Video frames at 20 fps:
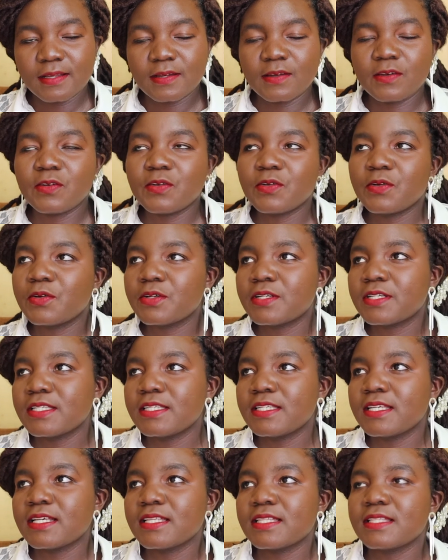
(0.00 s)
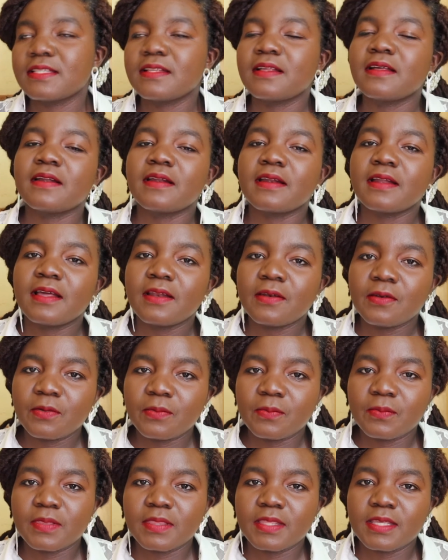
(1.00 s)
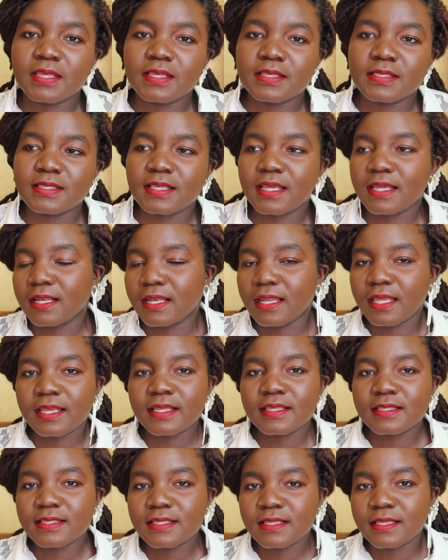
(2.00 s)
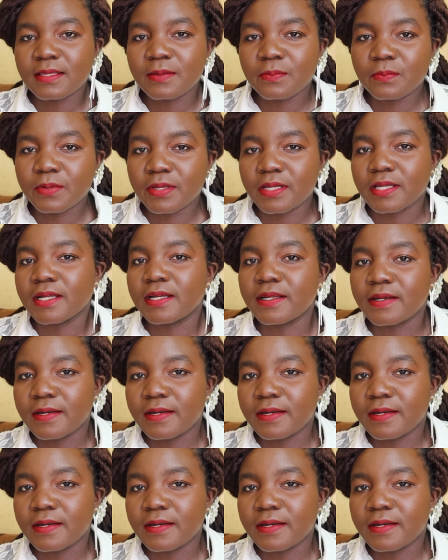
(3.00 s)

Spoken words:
not just random things. I like sleeping.